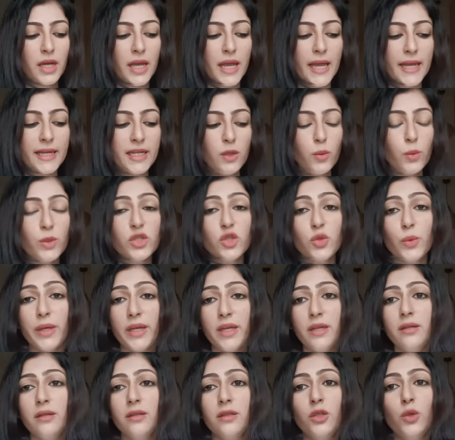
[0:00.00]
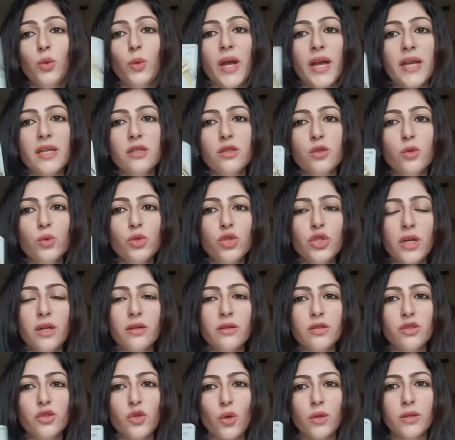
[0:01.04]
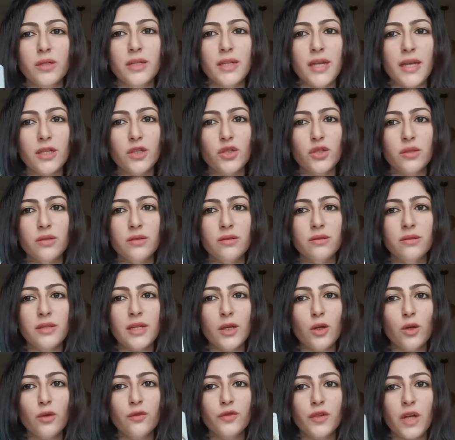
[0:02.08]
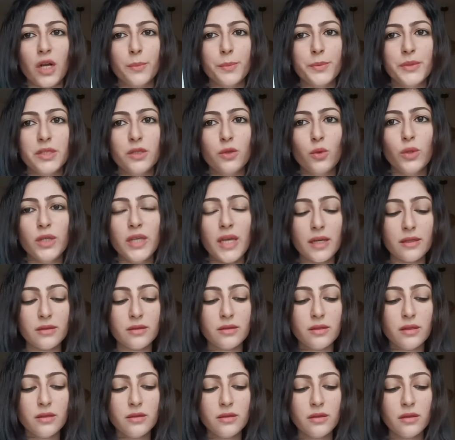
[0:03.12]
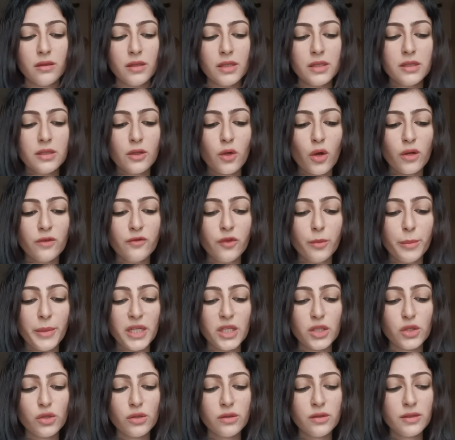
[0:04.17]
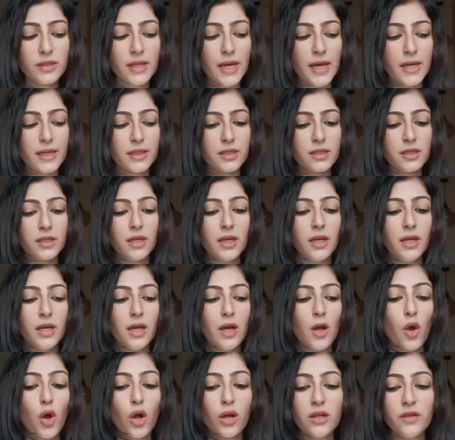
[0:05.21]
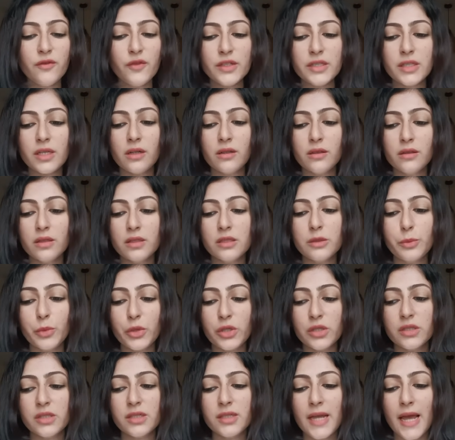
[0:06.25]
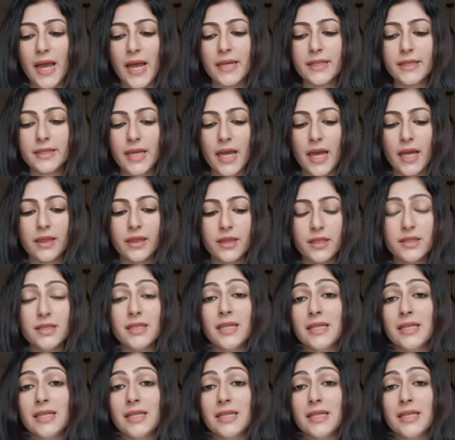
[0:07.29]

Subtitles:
any which way, you guys do share a strong connection. 10 of cups. So yes, it's a confirmation that all of a sudden this person has had this